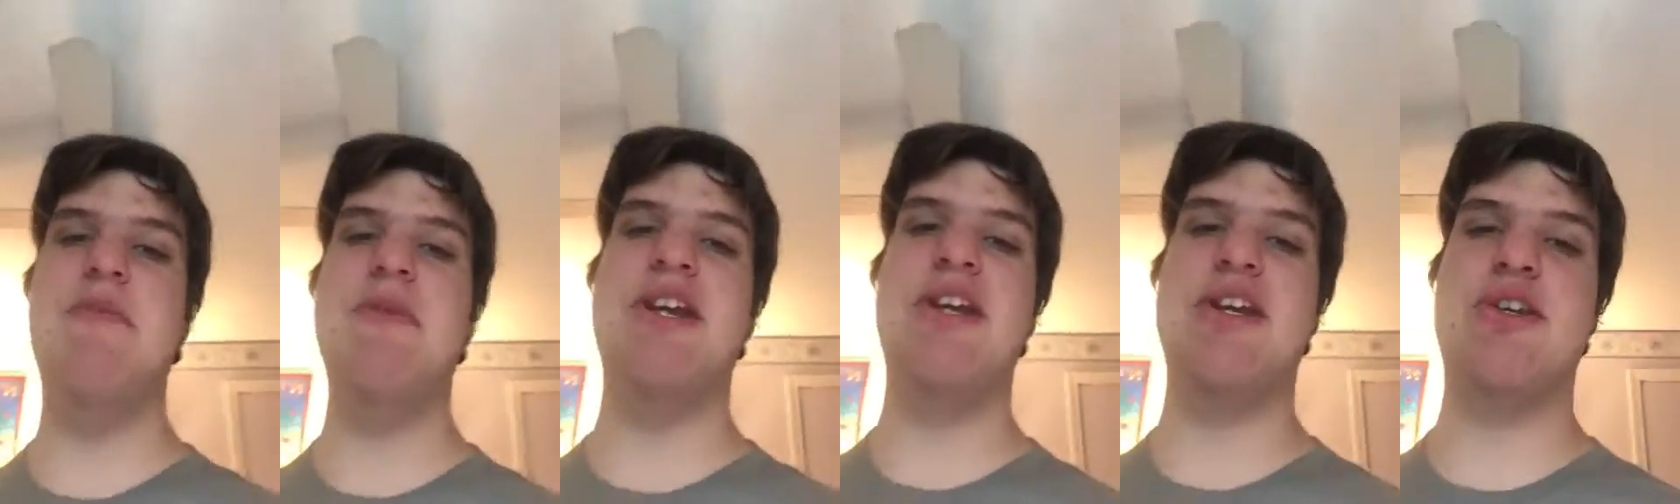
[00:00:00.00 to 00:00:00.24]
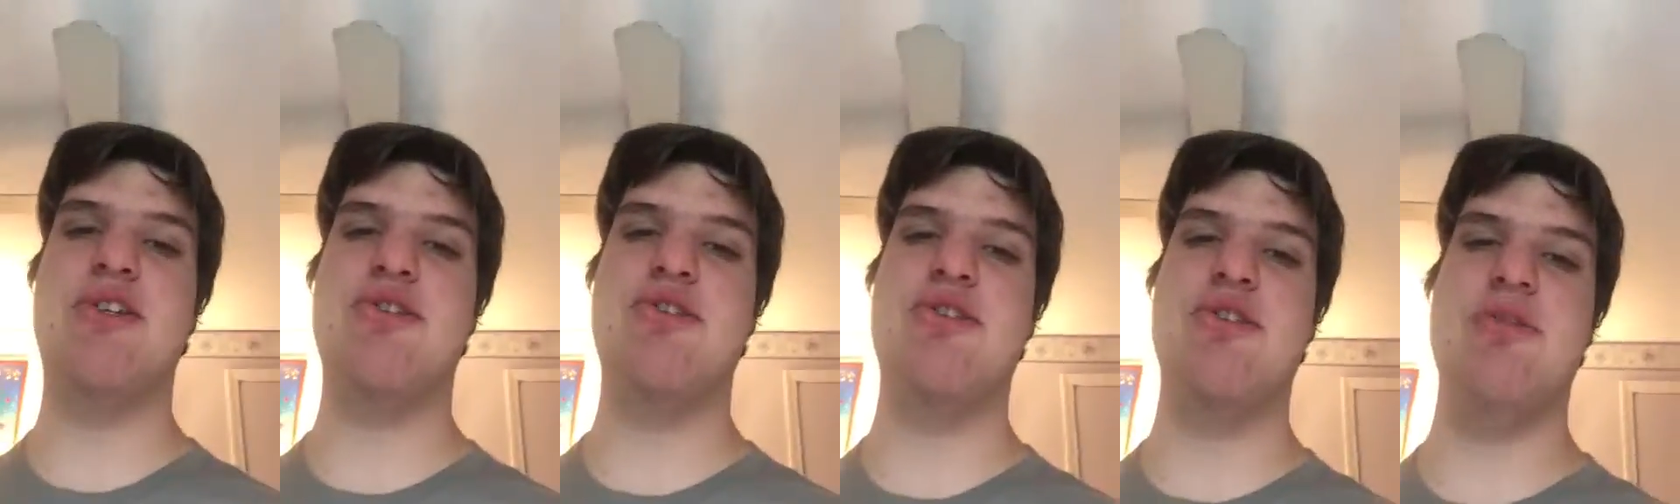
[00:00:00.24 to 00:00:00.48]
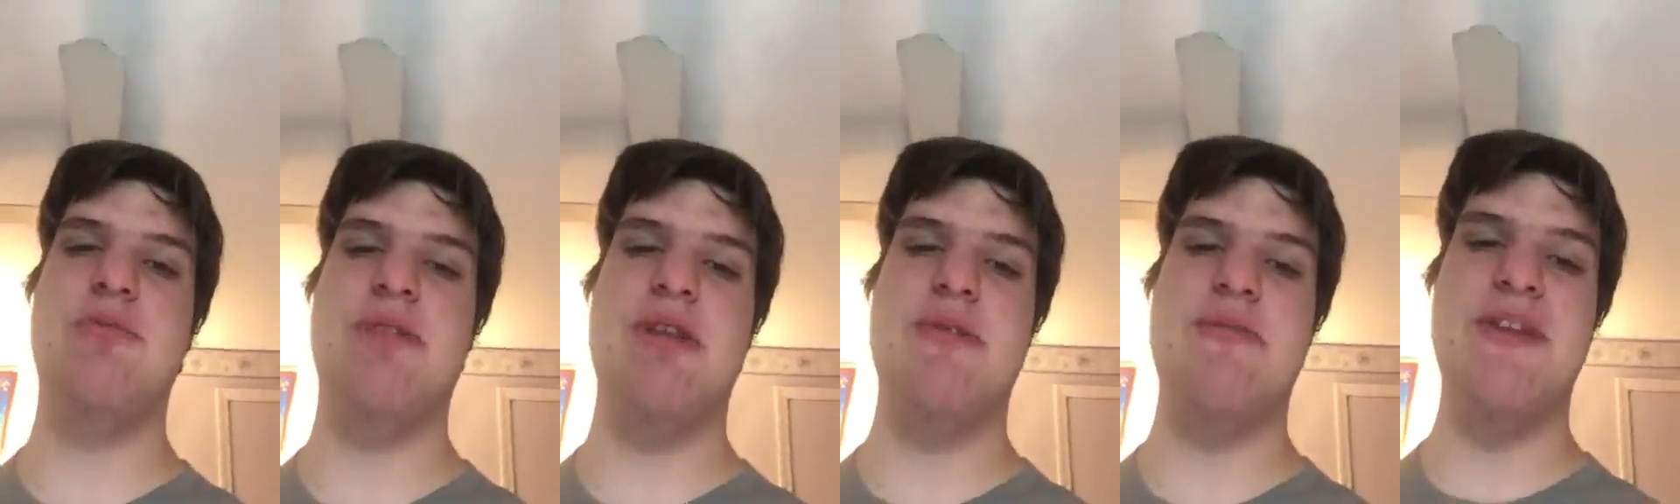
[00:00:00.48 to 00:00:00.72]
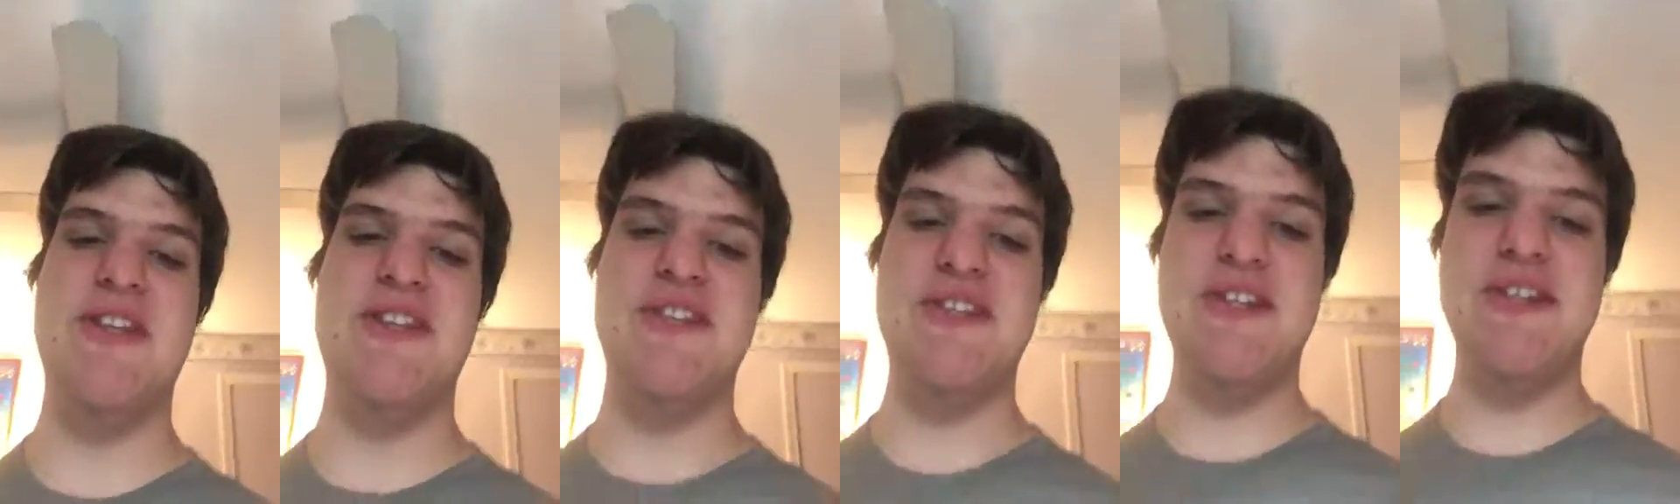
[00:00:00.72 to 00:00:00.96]
been extremely
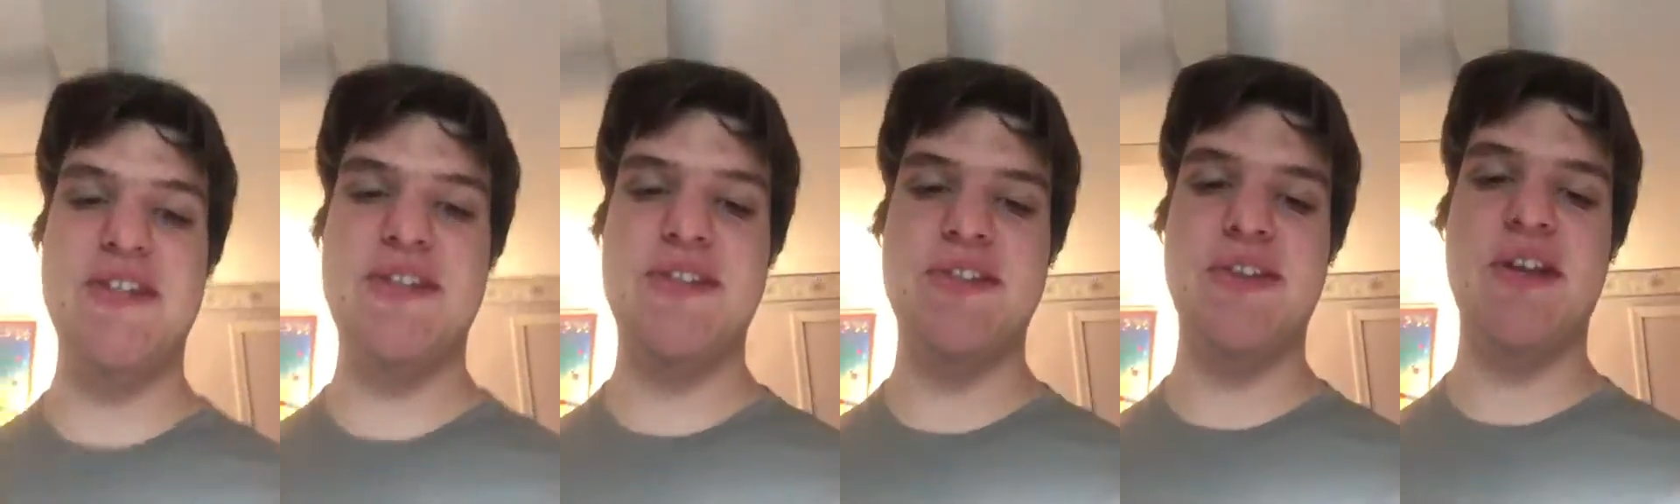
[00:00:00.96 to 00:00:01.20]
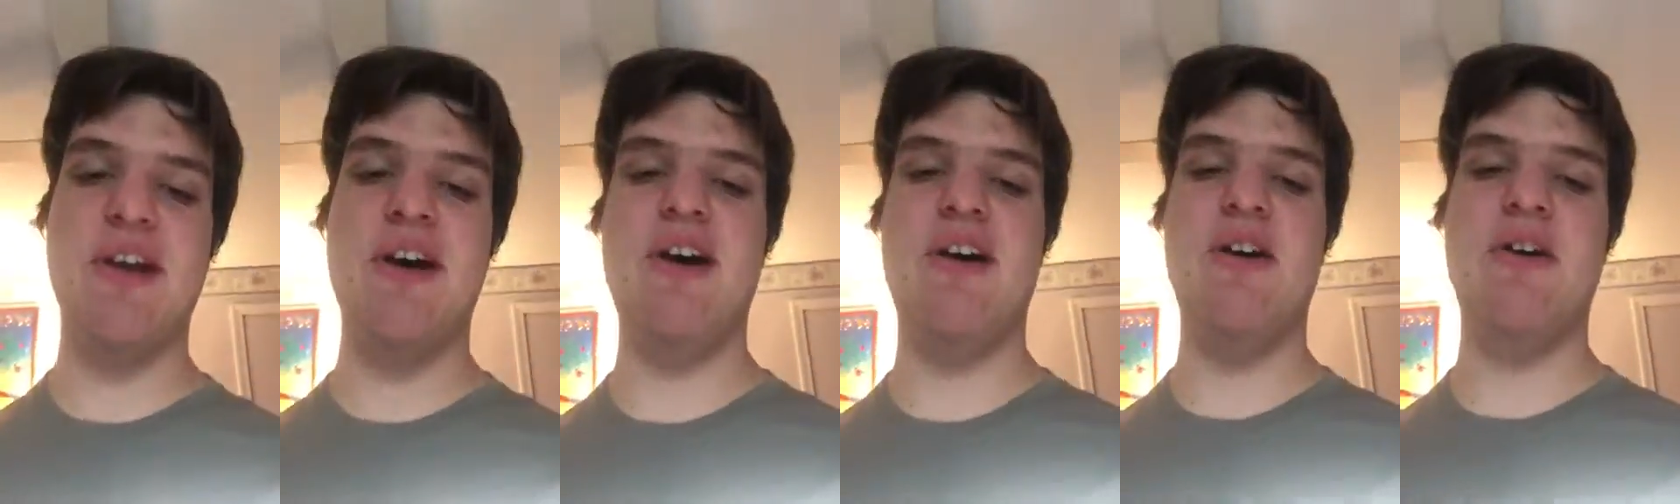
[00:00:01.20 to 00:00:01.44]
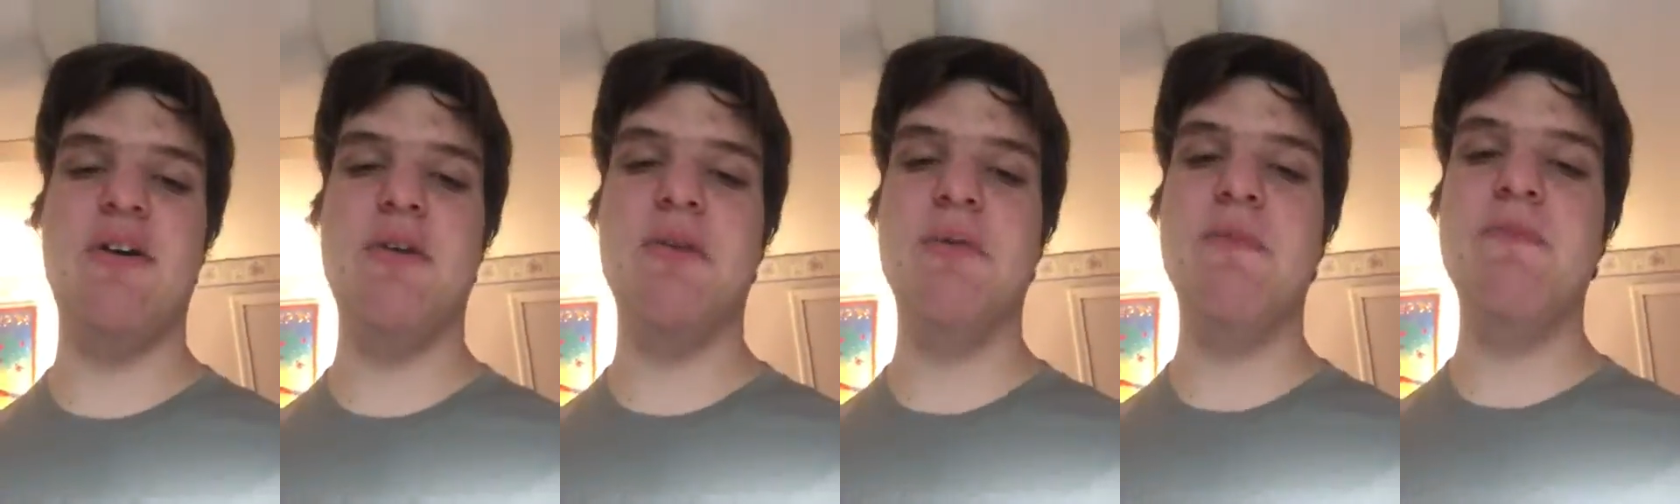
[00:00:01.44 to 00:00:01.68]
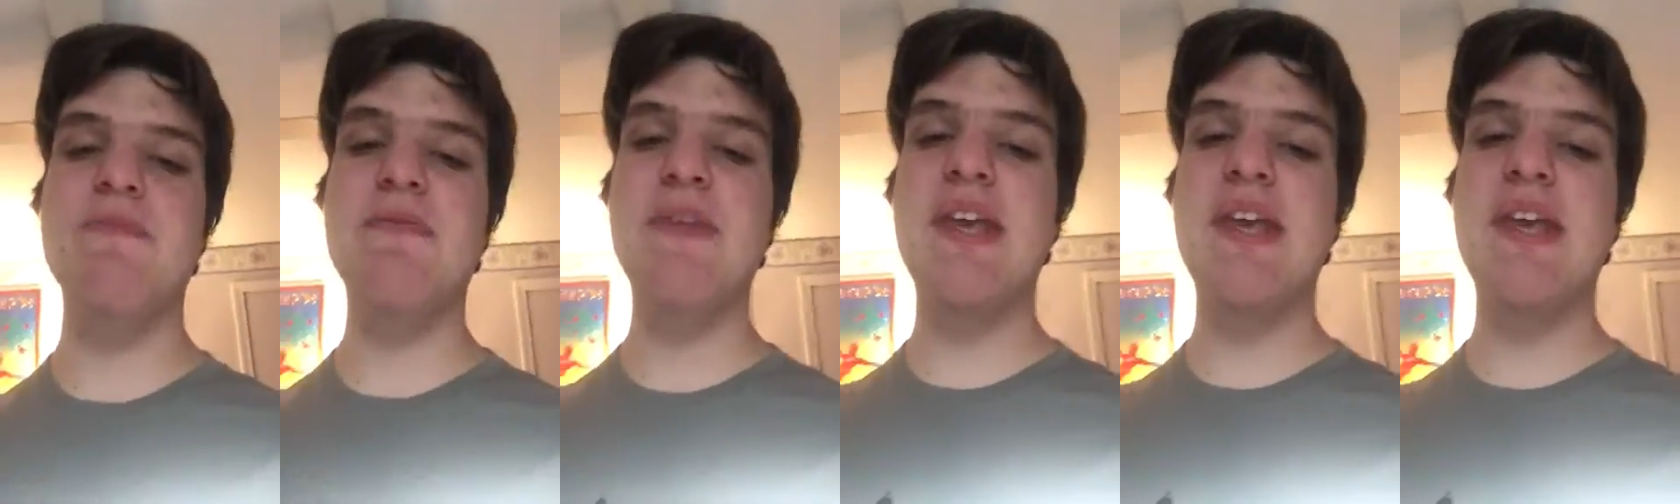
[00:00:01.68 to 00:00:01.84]
busy, so